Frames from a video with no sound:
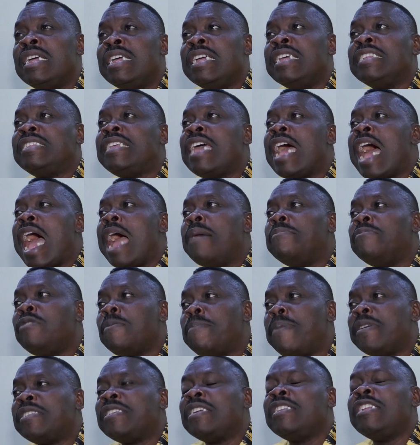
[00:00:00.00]
He said, I'm
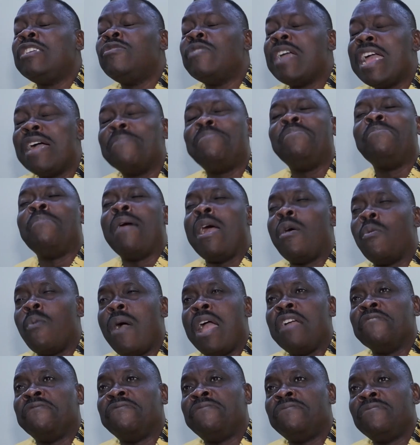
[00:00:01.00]
the person that you helped my
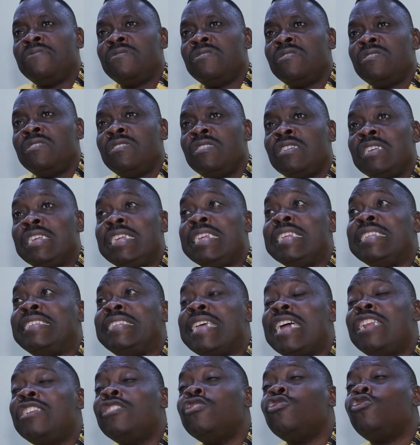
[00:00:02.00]
wife.
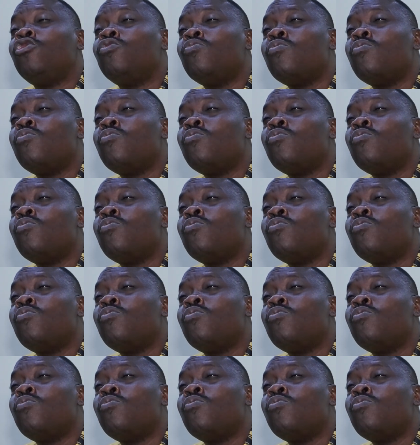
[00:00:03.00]
He's sending